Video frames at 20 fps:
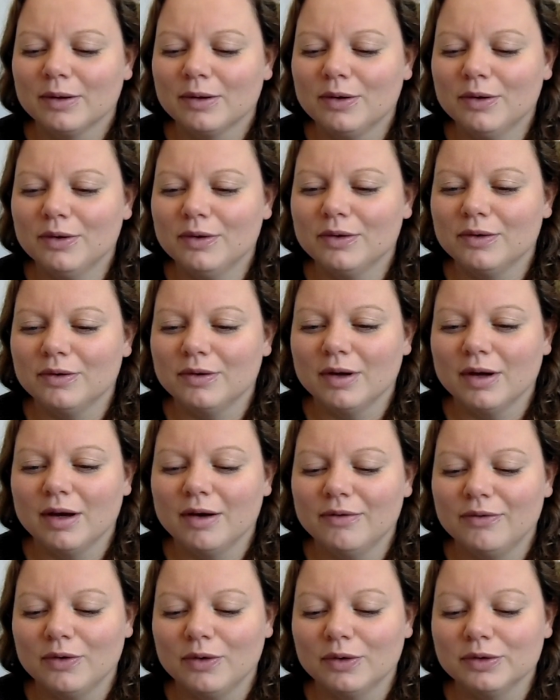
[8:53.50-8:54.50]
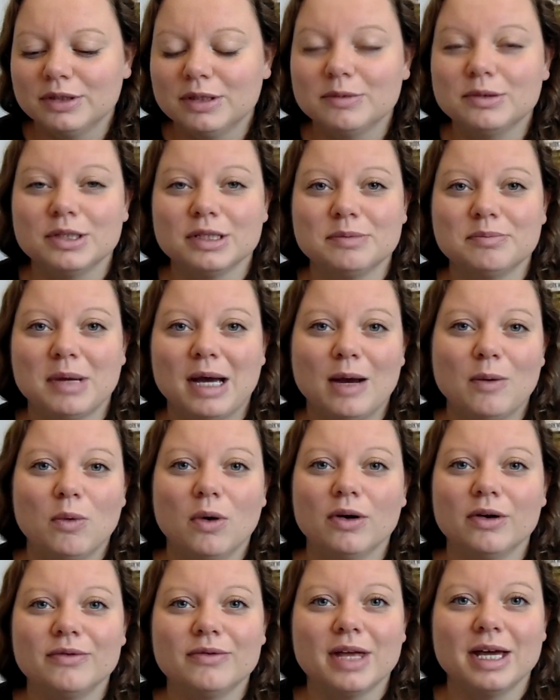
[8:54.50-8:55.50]
couldn't afford to just buy
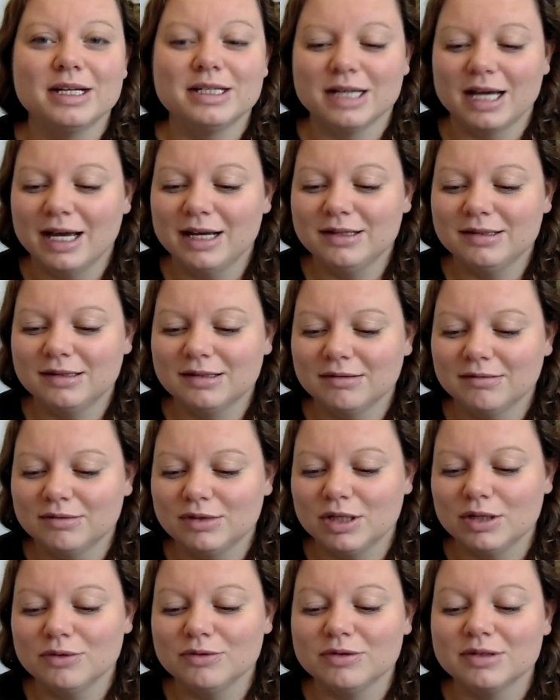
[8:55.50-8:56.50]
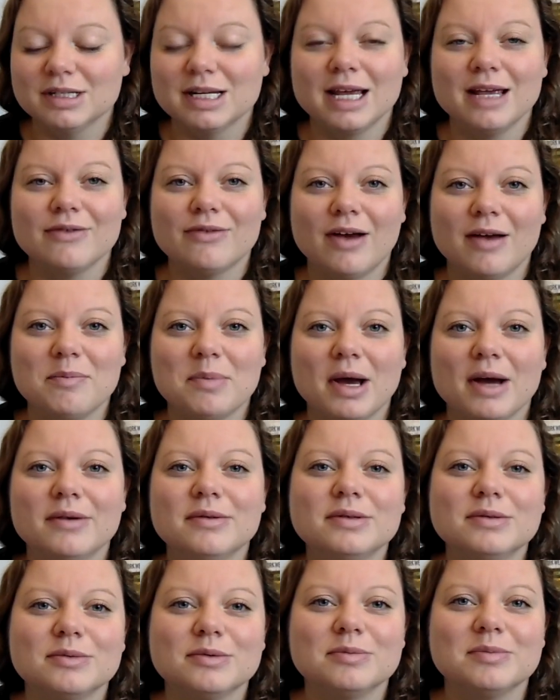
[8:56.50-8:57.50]
one of their shares.
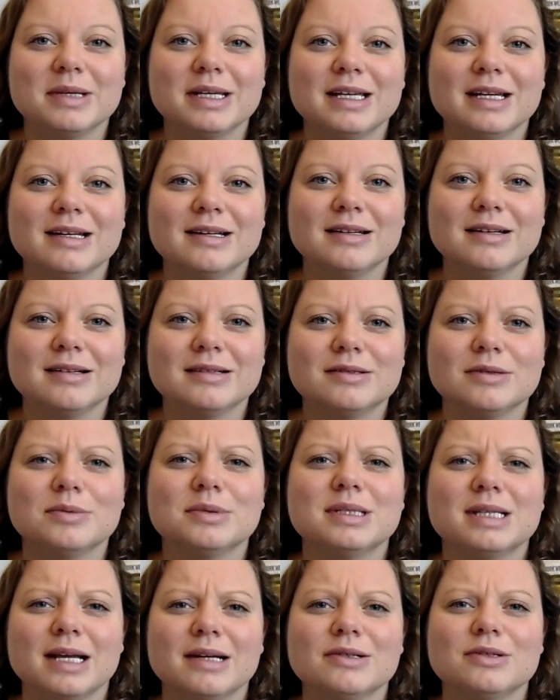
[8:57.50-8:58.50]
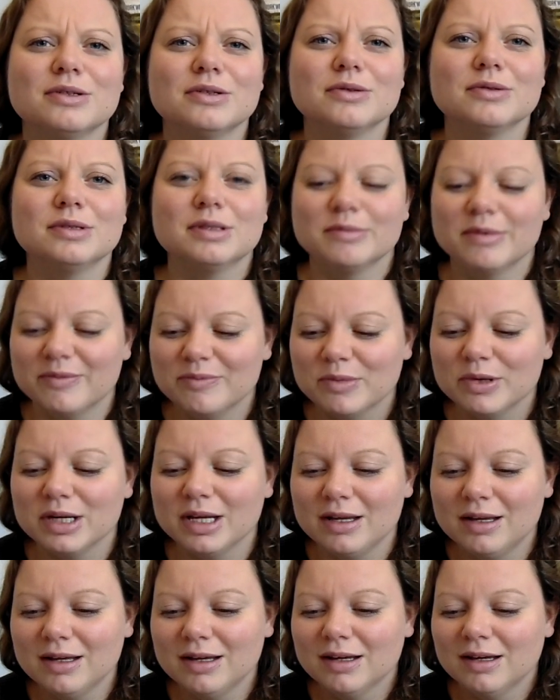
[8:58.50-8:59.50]
£285 would be a substantial sum of
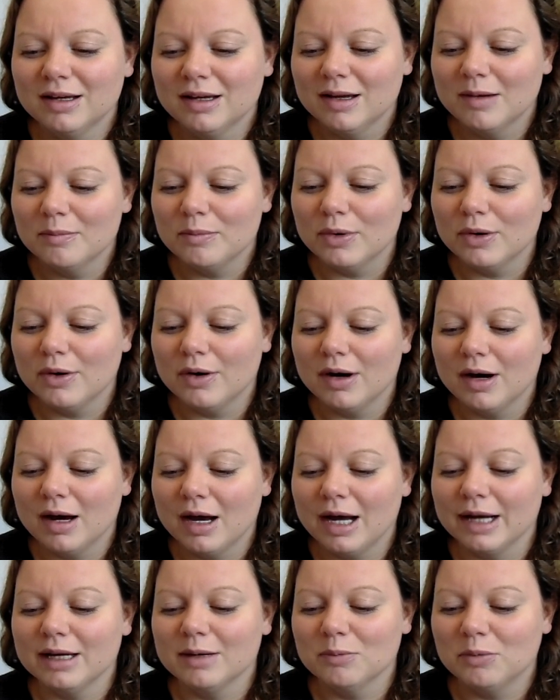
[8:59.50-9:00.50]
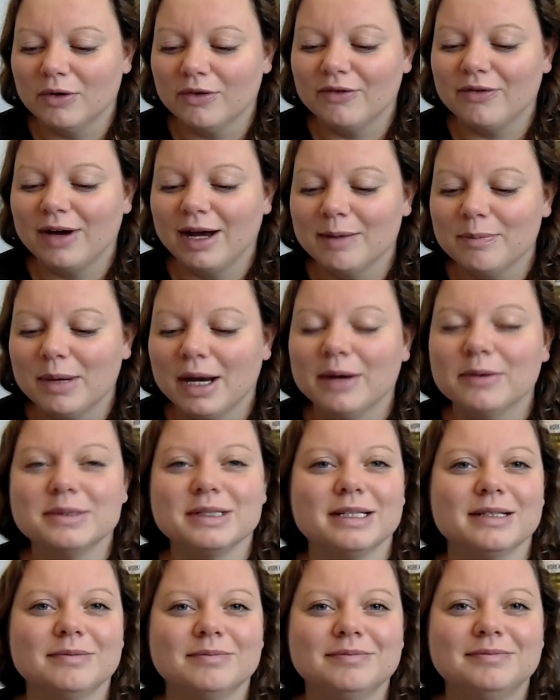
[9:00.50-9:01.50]
money, but I can put £5
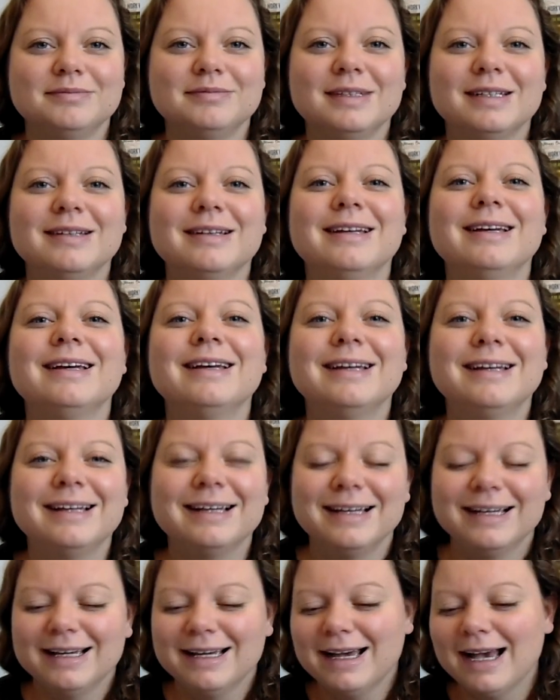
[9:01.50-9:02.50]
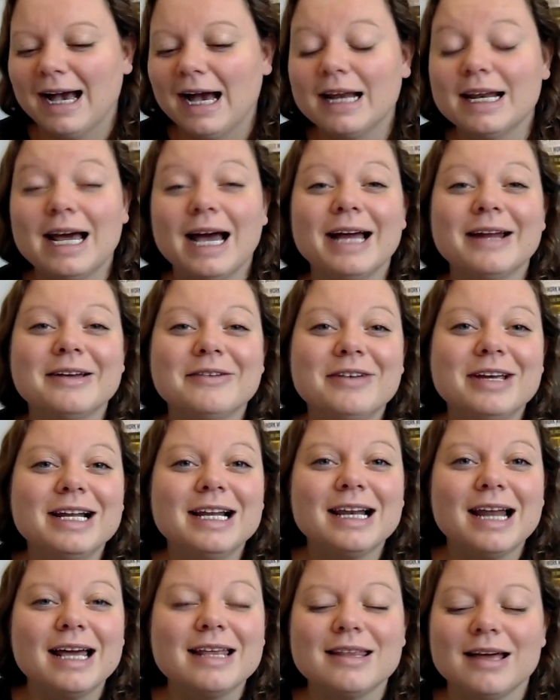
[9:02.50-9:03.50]
in. And I
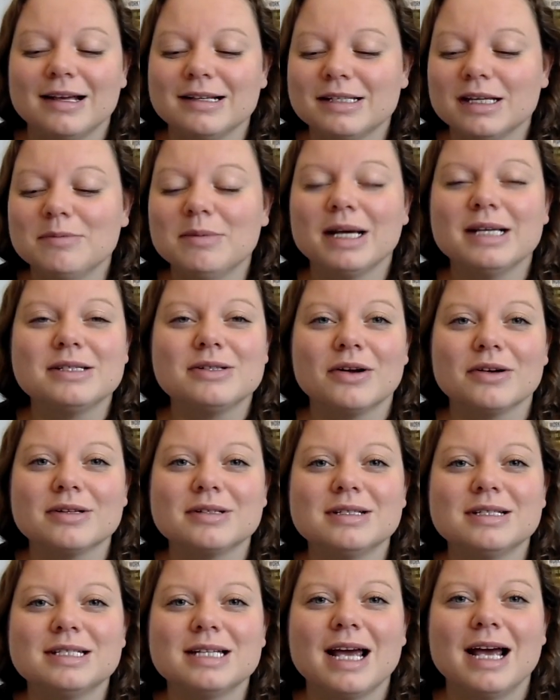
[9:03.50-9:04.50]
really like that. So my stocks and